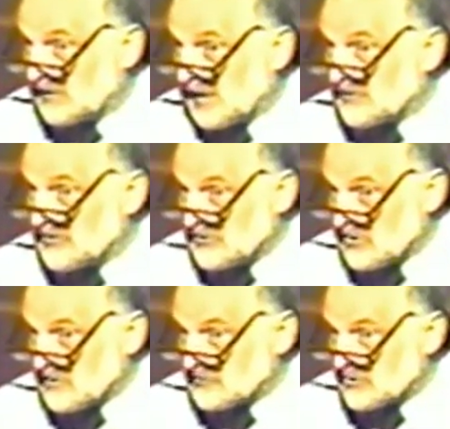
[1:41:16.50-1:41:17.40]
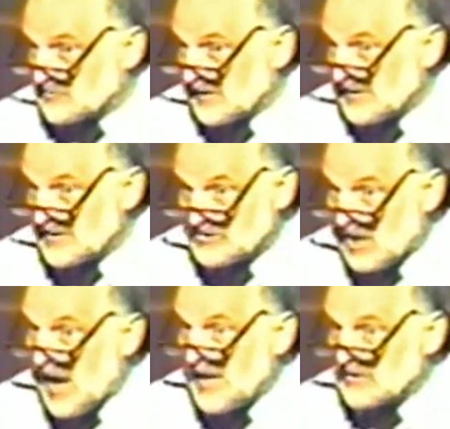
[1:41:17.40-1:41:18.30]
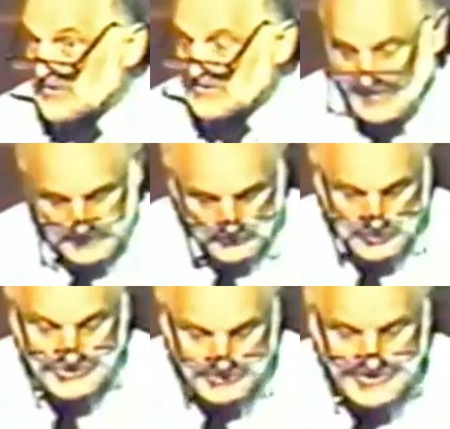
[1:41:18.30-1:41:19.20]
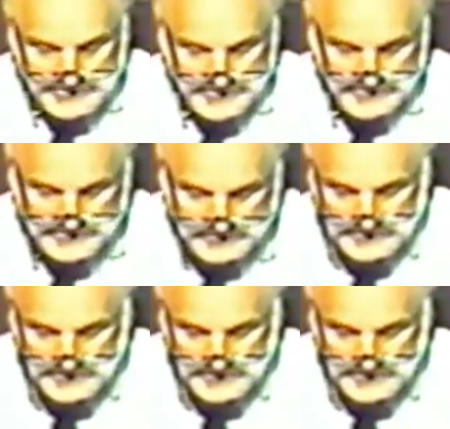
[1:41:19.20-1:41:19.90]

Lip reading: had the nerve to expect any child to say it. Lord Jesus,